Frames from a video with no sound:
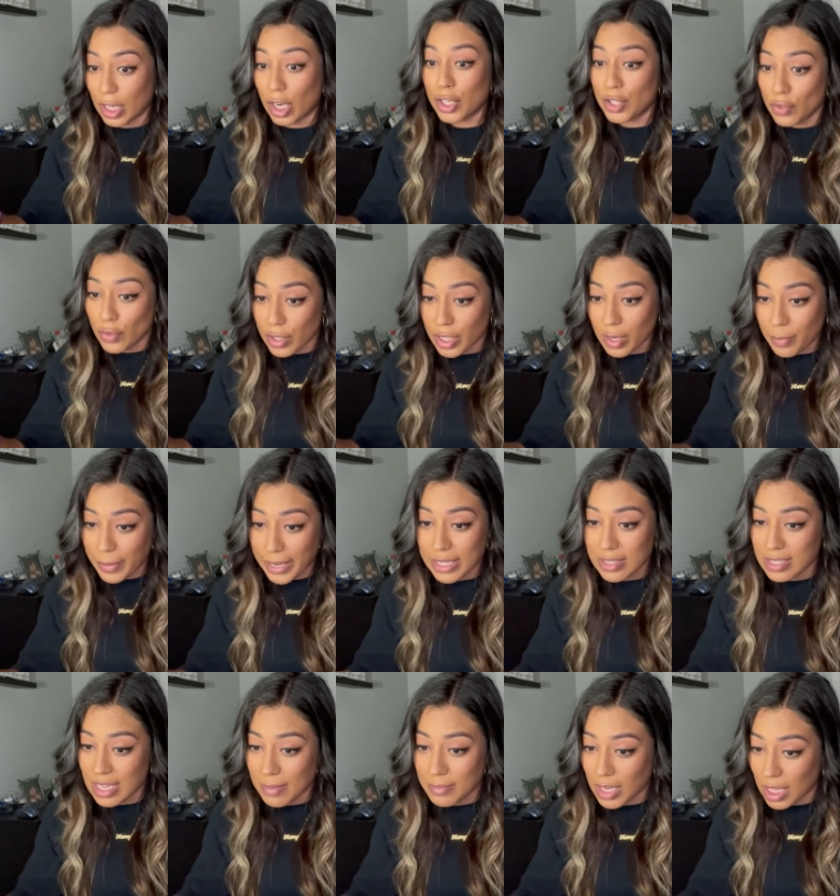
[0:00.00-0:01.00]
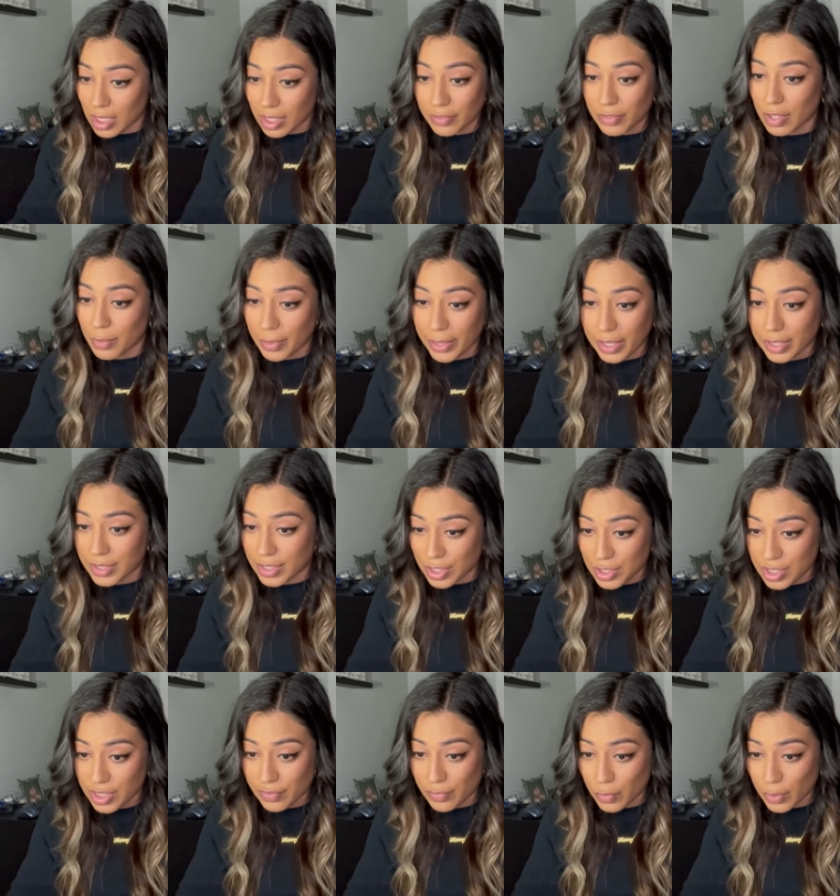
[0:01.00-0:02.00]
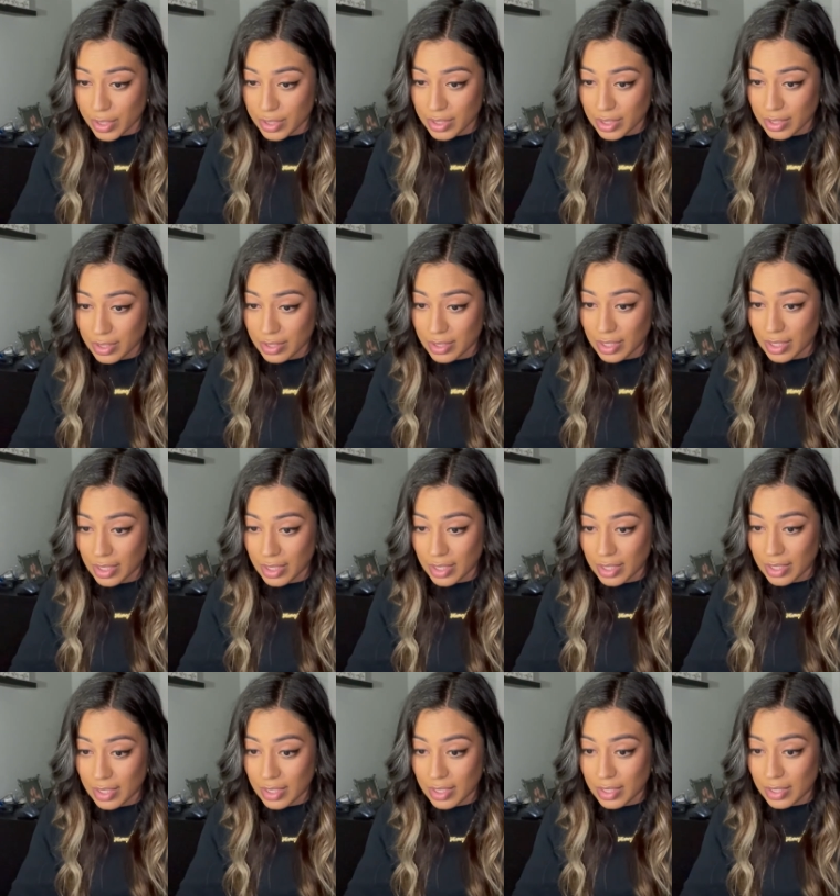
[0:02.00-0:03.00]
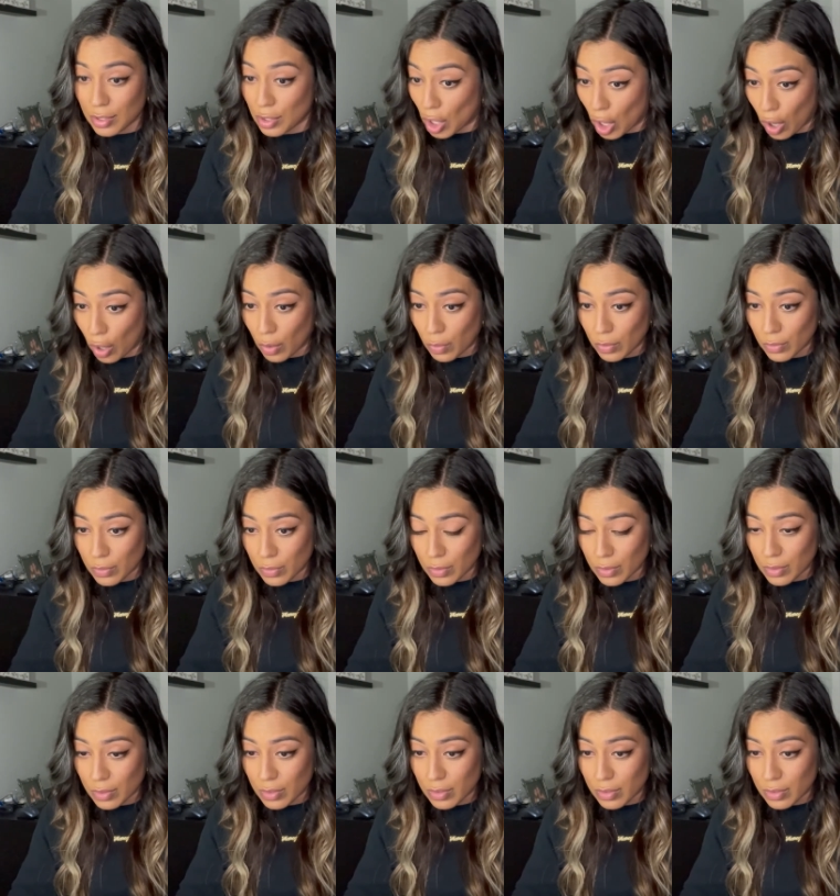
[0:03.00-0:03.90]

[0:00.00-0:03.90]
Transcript: Are you gonna pay top dollar for a pair of dingy forces? No.